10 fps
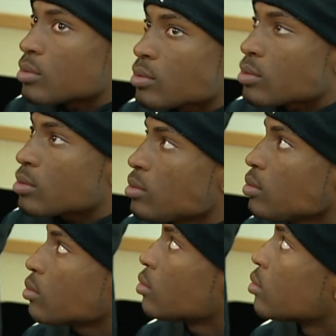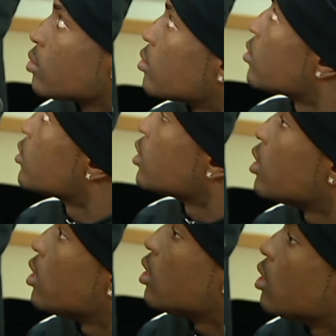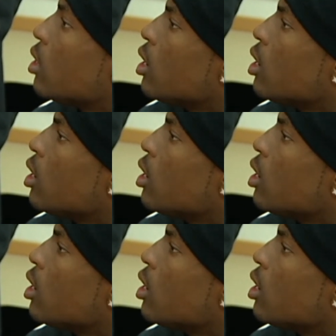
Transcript: Are things getting chippier out there than normal?